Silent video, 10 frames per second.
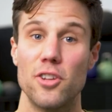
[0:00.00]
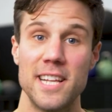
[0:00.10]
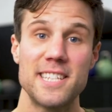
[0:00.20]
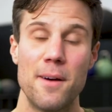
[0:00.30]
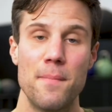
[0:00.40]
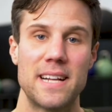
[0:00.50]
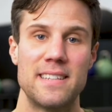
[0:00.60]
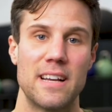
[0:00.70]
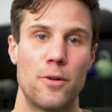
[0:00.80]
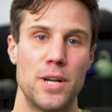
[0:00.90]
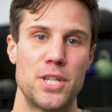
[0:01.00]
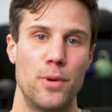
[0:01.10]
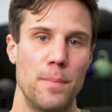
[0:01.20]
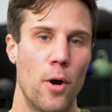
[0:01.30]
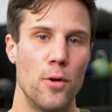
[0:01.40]
let's come back to that question
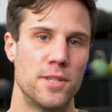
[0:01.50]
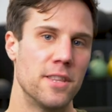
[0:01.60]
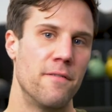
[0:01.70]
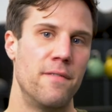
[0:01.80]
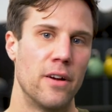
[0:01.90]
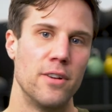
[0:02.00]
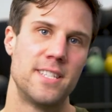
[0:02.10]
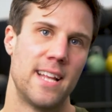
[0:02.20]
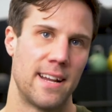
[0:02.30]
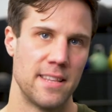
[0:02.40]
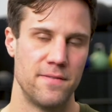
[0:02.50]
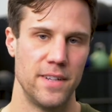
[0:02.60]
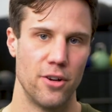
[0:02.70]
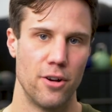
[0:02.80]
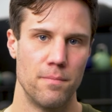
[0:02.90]
we posed at the very start of this
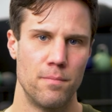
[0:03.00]
video.